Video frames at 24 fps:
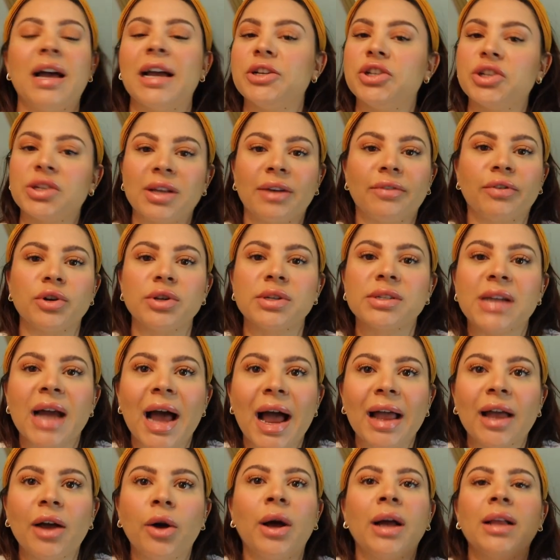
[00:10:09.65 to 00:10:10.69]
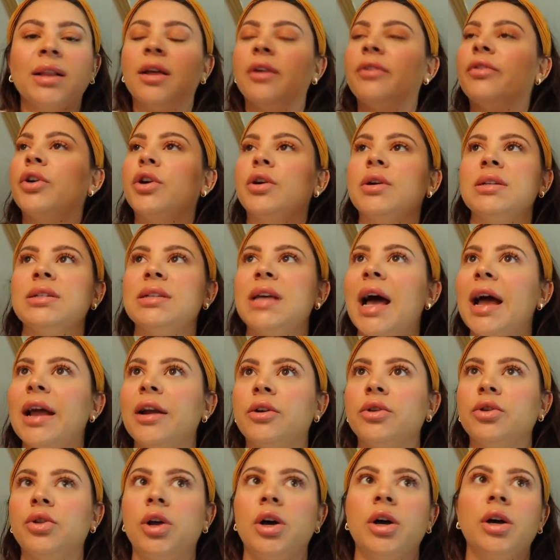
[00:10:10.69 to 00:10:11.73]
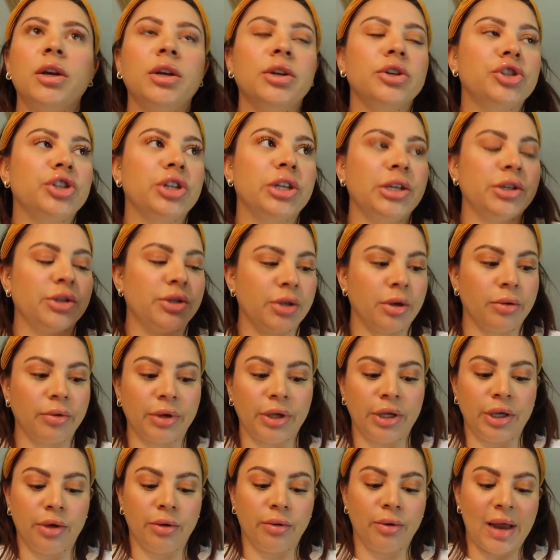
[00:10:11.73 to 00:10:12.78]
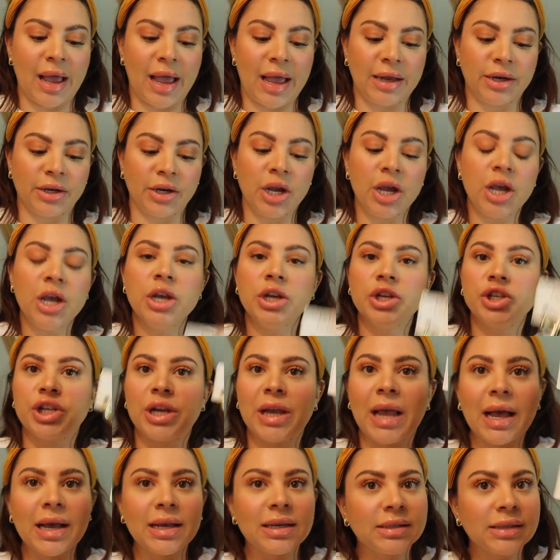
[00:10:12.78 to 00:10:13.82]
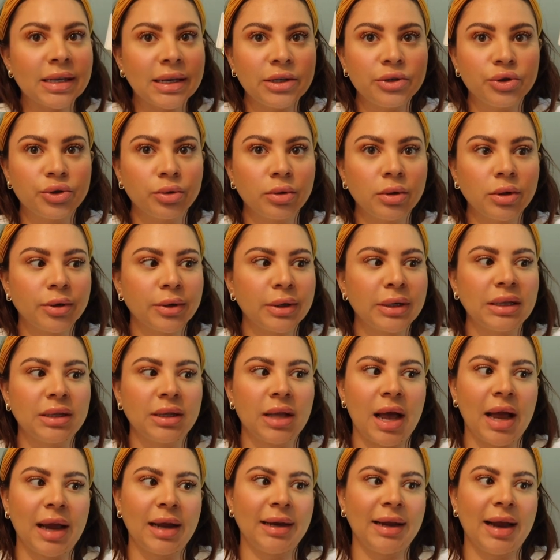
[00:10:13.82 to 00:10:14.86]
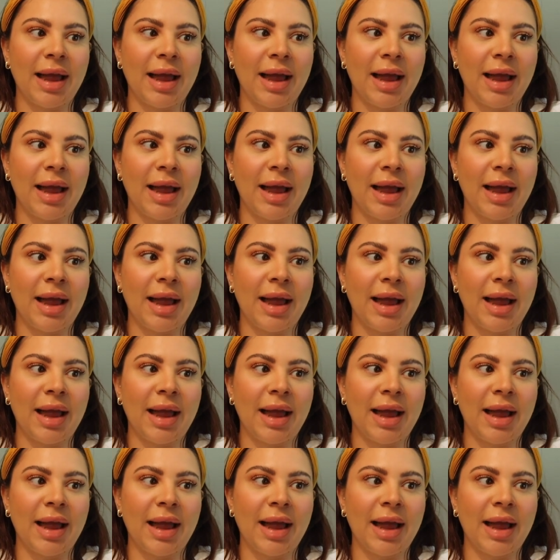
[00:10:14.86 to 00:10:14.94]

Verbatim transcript: I just love her style. I love her entire look. She is so cute. And she has a jewelry line